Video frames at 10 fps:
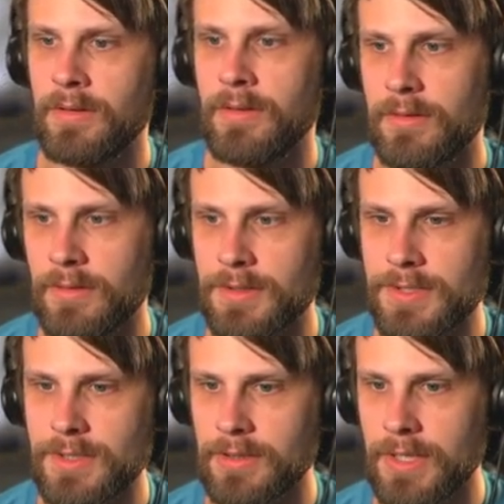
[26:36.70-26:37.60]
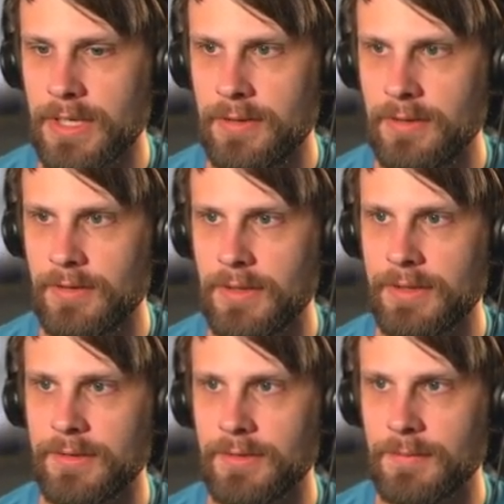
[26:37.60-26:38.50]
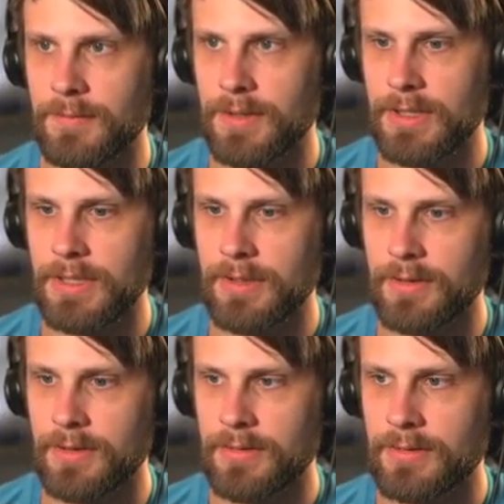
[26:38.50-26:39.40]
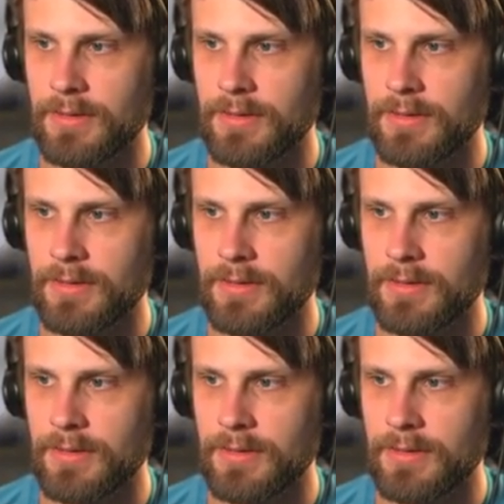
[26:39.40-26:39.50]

There's the land. That's really good.